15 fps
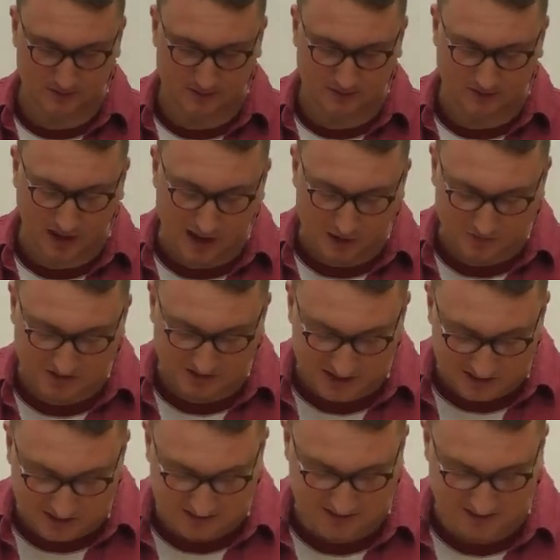So how
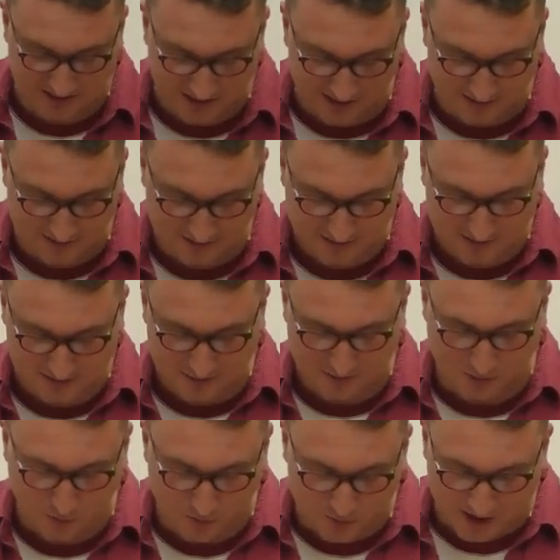silly is it then
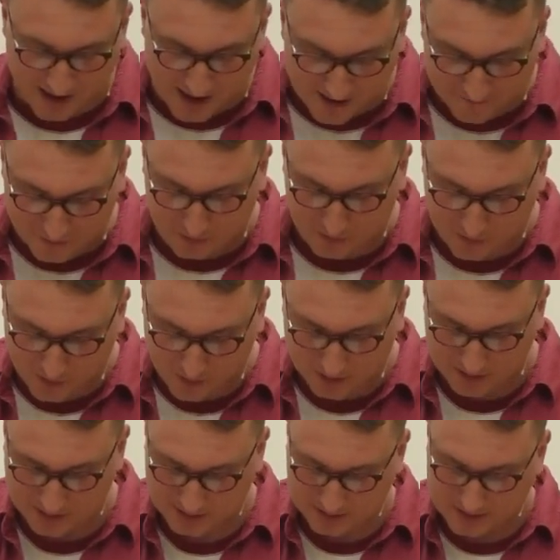that we would ever look